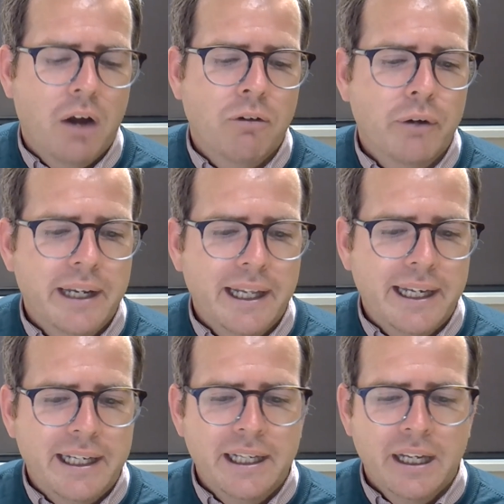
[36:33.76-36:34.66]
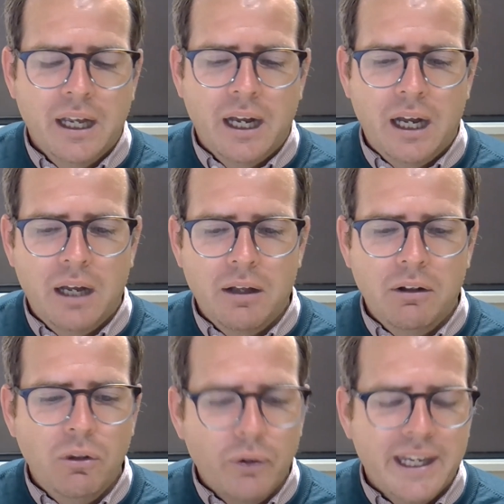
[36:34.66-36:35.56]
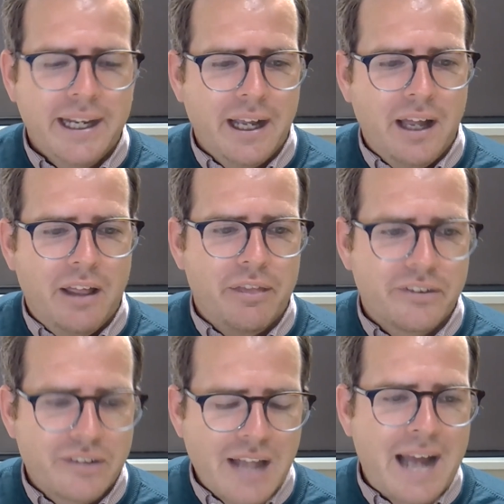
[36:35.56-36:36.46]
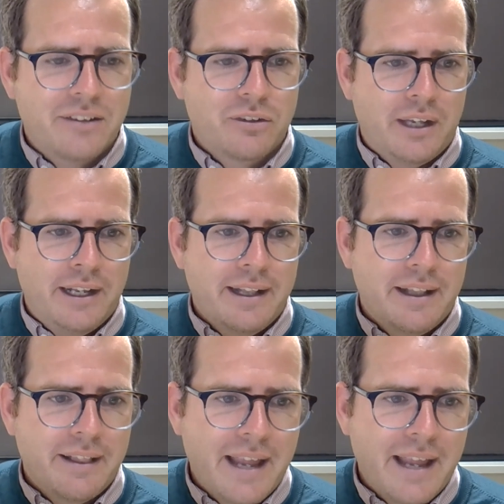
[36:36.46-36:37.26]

are really uh, looking at the stats and